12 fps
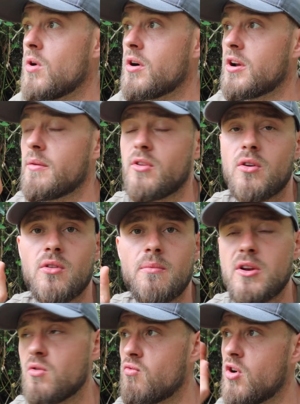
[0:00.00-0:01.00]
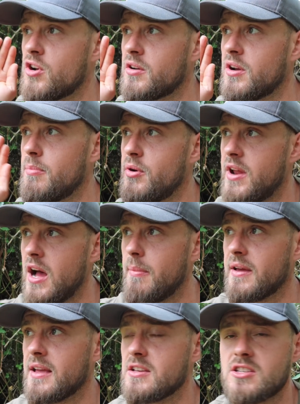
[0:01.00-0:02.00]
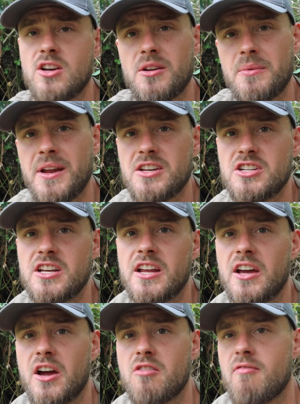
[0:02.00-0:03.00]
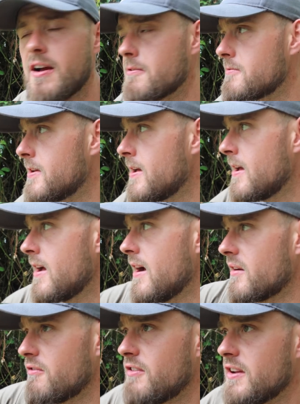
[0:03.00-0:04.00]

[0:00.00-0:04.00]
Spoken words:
what, I'm going to do the middle rod. I'm going to put it up against the iron. I'm actually going to go round and I'm going to